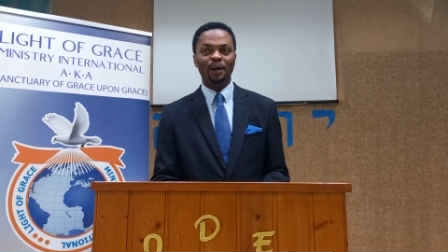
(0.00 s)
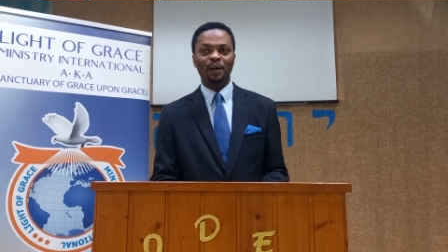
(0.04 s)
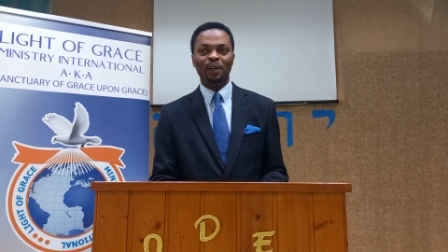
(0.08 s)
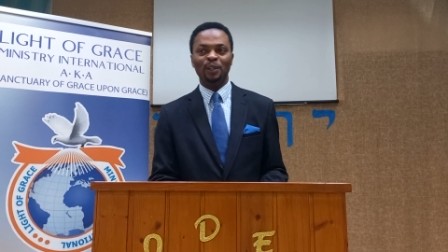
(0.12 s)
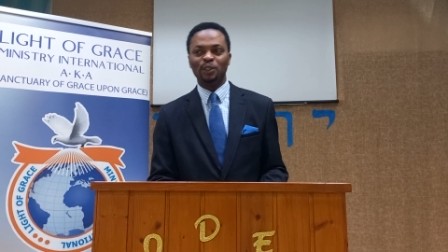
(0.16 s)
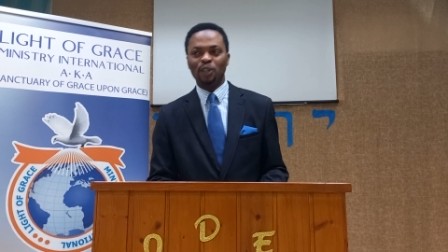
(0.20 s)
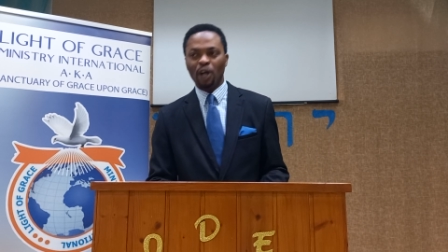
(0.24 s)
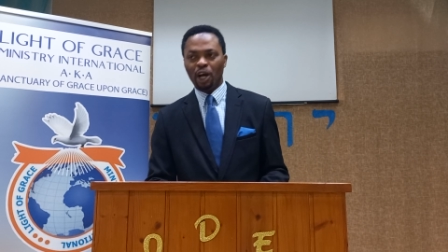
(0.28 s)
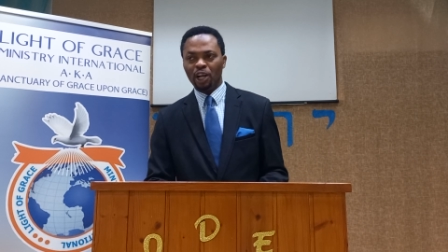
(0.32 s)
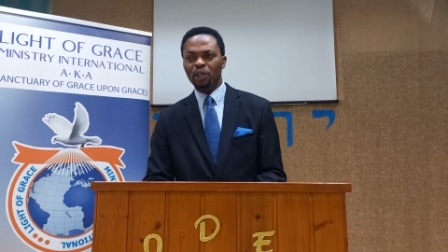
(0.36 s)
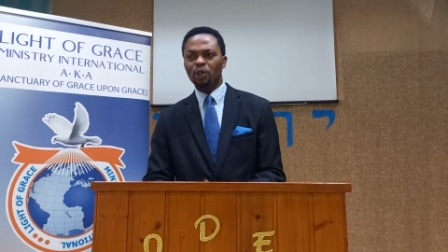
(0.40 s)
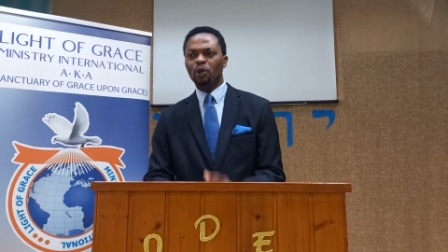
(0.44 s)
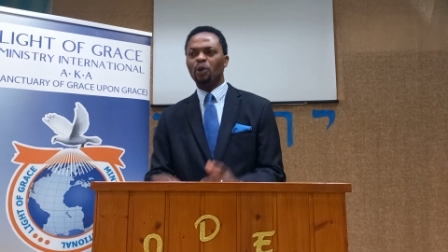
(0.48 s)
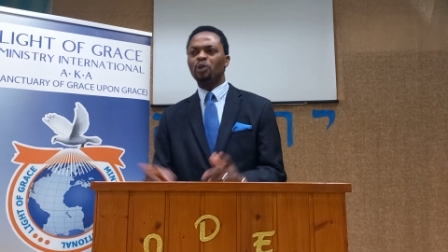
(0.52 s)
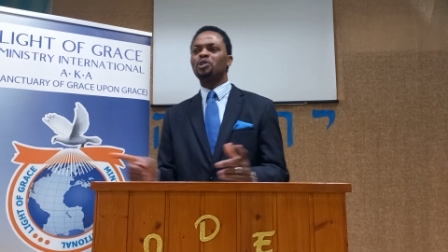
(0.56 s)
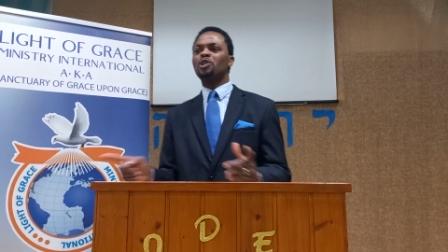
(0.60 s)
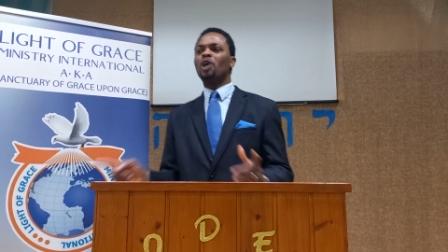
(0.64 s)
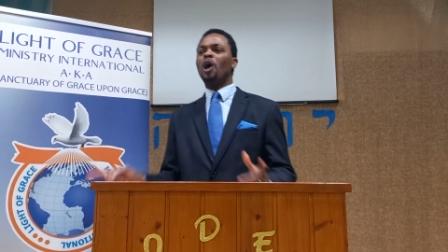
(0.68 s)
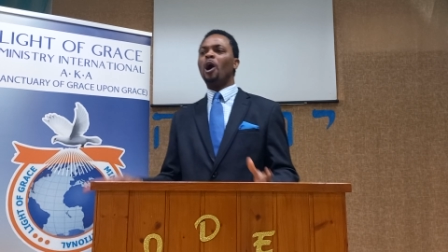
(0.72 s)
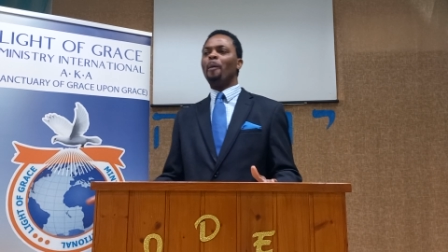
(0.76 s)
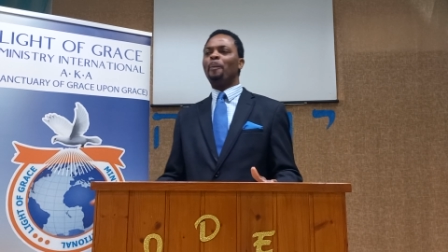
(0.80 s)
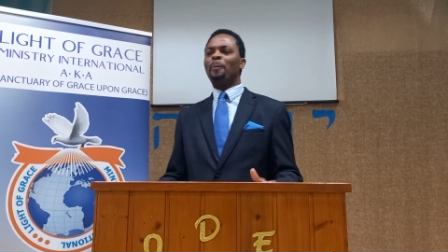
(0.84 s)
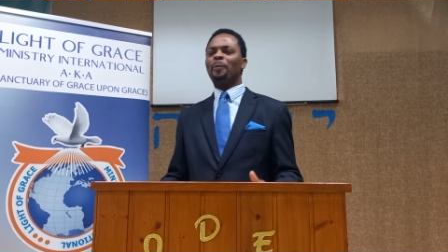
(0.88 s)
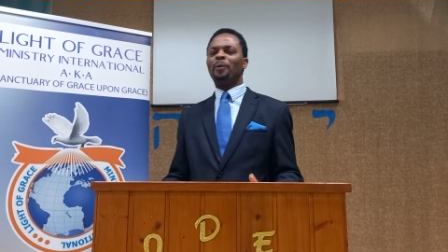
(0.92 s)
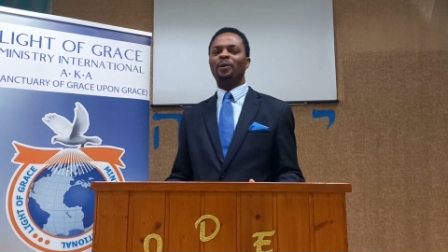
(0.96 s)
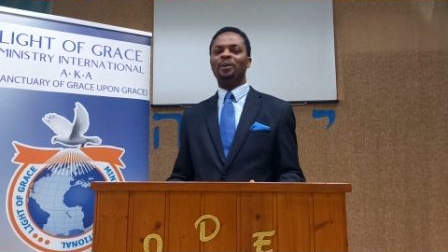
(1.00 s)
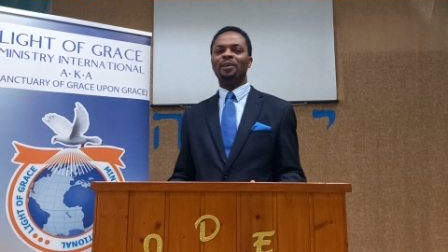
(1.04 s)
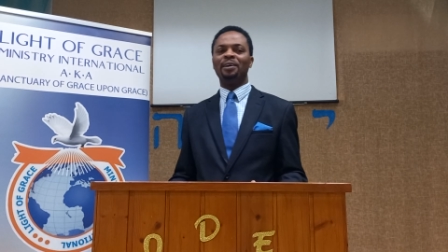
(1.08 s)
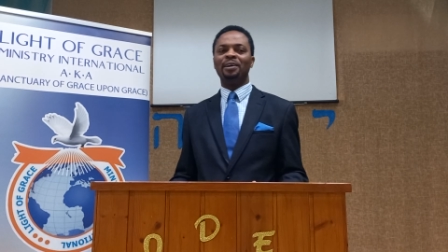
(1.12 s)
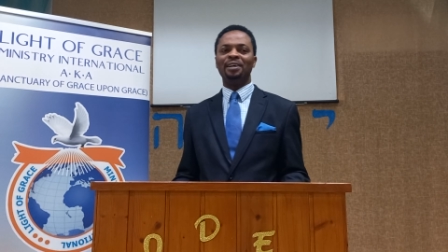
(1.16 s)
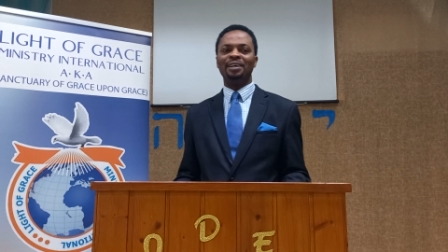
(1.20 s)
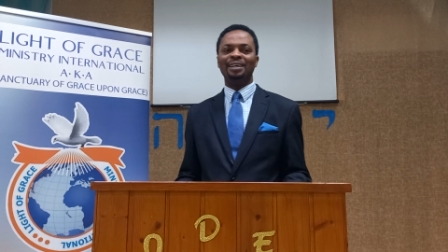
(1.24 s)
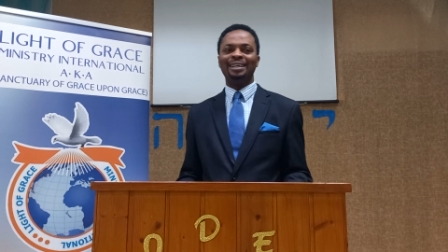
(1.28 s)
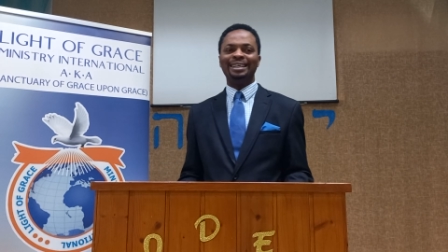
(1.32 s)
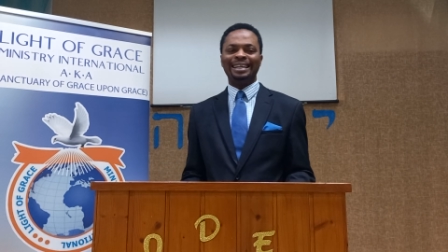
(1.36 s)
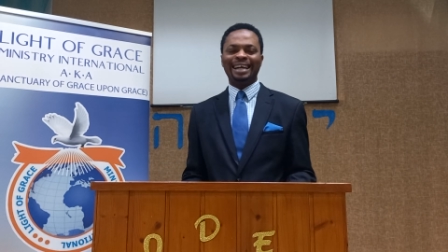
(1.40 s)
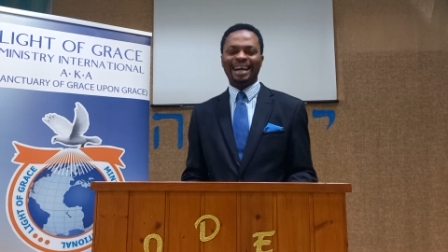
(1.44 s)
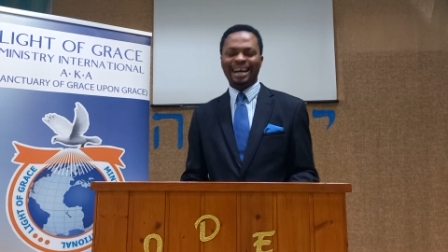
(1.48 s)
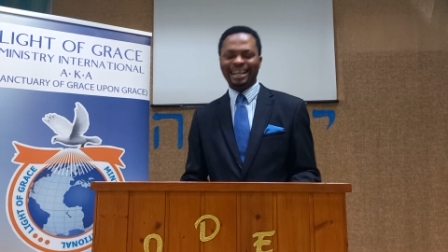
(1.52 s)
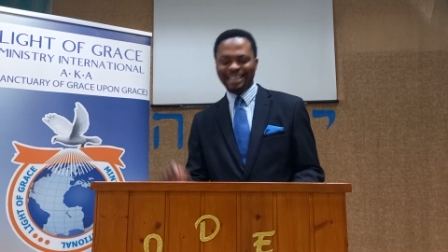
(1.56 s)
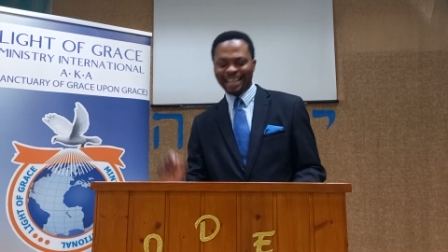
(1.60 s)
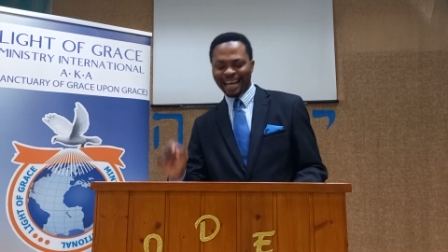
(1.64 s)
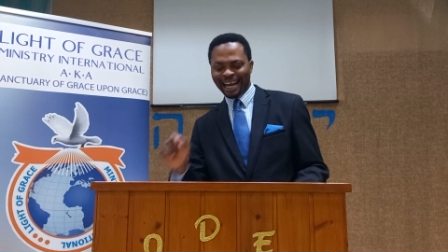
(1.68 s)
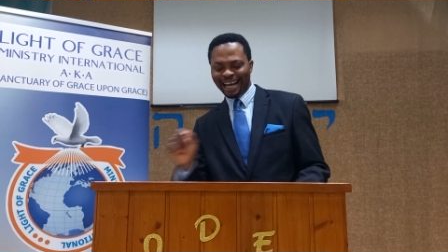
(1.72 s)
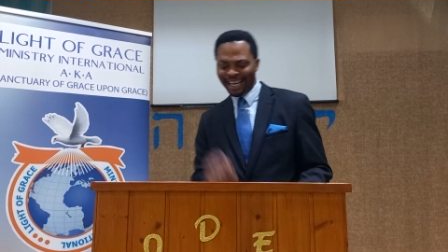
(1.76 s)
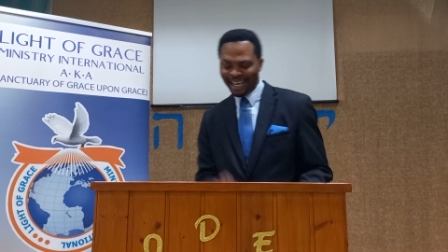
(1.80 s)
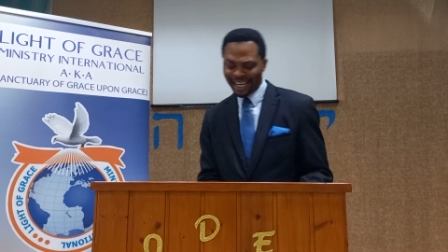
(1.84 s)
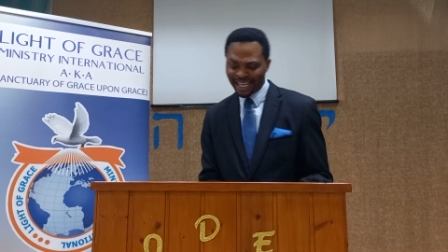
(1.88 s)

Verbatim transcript: Don't lose hope. At the